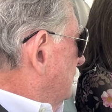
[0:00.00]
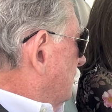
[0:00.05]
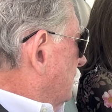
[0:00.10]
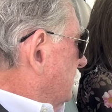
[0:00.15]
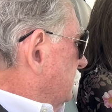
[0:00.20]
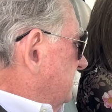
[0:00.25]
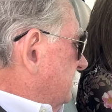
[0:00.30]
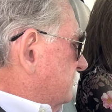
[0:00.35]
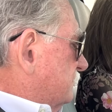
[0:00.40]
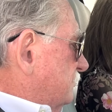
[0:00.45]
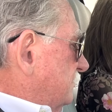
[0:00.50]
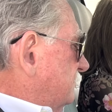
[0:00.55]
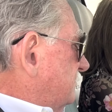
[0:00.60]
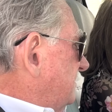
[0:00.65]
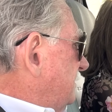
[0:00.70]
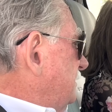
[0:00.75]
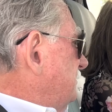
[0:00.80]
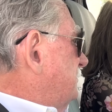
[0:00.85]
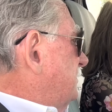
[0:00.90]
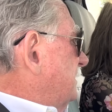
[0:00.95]

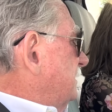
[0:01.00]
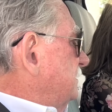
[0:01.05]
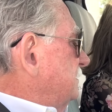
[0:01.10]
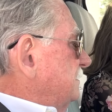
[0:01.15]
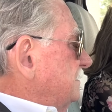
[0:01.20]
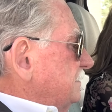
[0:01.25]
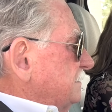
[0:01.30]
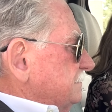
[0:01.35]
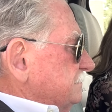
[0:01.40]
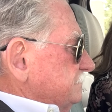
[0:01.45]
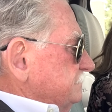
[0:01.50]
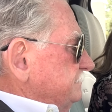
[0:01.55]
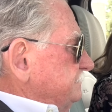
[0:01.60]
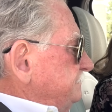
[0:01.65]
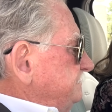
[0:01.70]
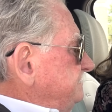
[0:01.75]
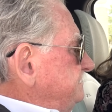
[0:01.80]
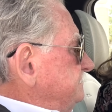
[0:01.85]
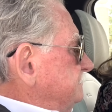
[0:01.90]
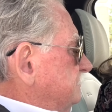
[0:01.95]
electricity. But
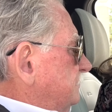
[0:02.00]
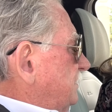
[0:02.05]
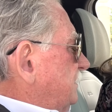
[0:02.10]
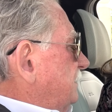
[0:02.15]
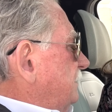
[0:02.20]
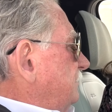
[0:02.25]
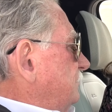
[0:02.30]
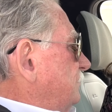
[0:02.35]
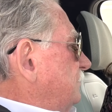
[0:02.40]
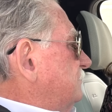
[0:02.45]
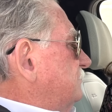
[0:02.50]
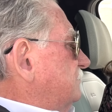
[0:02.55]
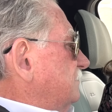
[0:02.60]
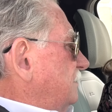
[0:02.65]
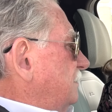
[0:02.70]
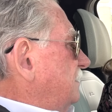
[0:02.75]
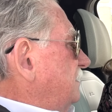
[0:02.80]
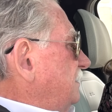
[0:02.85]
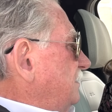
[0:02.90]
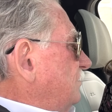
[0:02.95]
it was
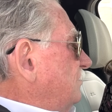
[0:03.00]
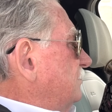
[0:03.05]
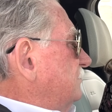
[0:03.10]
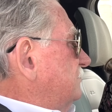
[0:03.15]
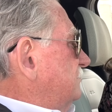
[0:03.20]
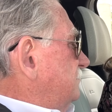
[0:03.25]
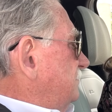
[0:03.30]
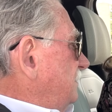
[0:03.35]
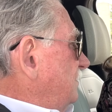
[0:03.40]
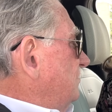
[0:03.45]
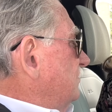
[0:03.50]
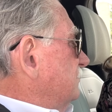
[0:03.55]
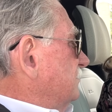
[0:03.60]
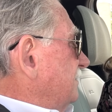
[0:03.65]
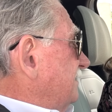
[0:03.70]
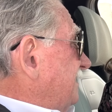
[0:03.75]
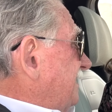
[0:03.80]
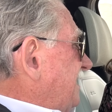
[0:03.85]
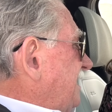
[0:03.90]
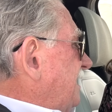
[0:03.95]
a
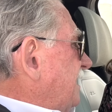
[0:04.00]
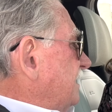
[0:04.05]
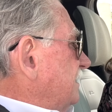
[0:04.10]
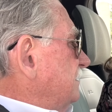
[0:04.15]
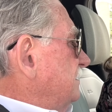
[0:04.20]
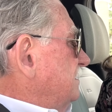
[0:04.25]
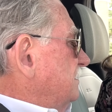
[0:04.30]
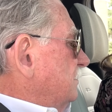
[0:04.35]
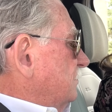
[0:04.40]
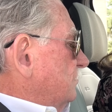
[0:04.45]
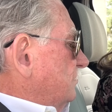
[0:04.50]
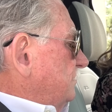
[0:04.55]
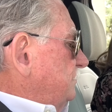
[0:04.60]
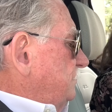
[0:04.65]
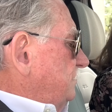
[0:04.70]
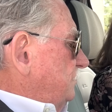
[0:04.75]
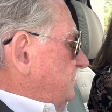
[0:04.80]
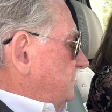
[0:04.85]
lot. when